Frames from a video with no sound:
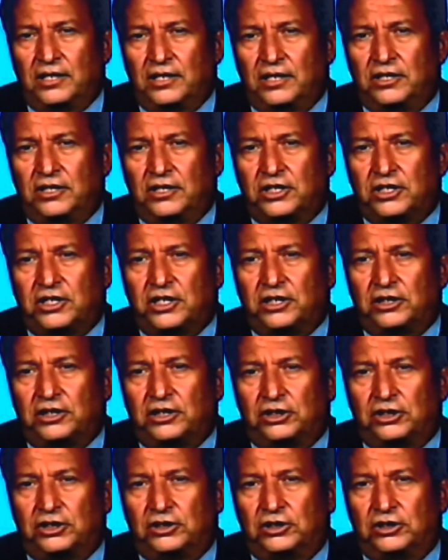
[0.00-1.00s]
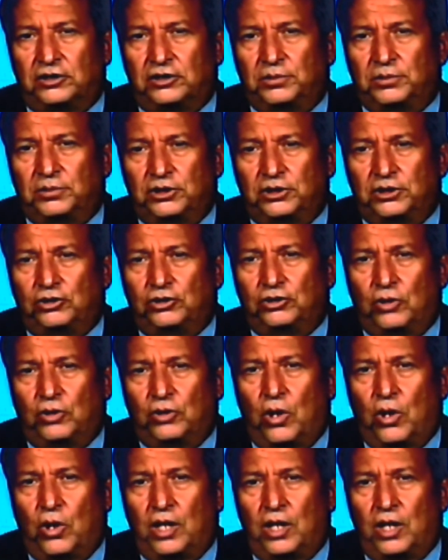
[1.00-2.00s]
distinction to be
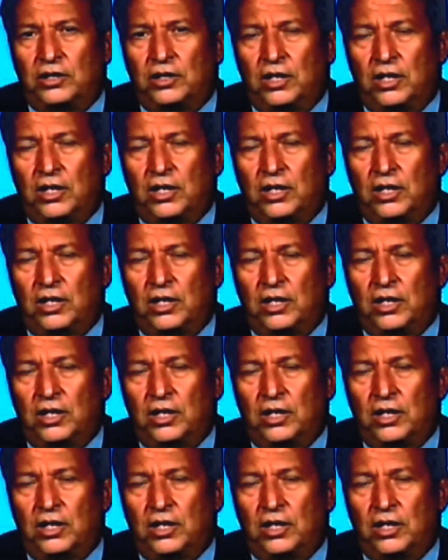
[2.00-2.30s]
drawn